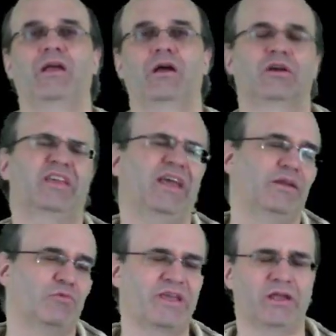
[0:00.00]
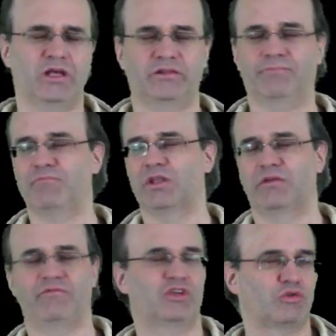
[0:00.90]
Okay, and we cannot
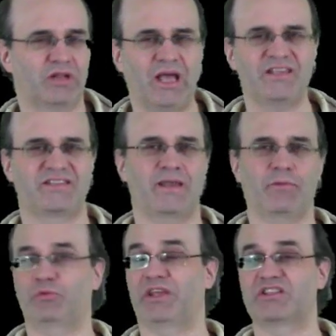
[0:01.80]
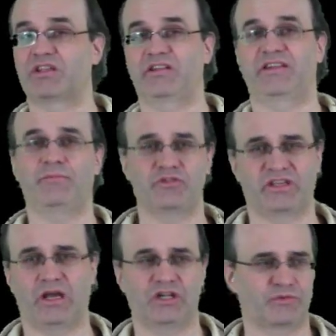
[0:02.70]
visualize them, but we can study them using
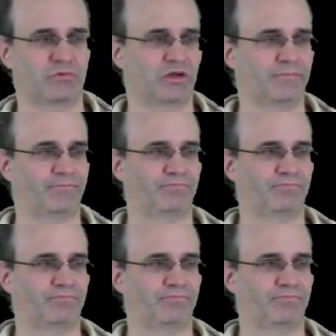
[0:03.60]
algebra.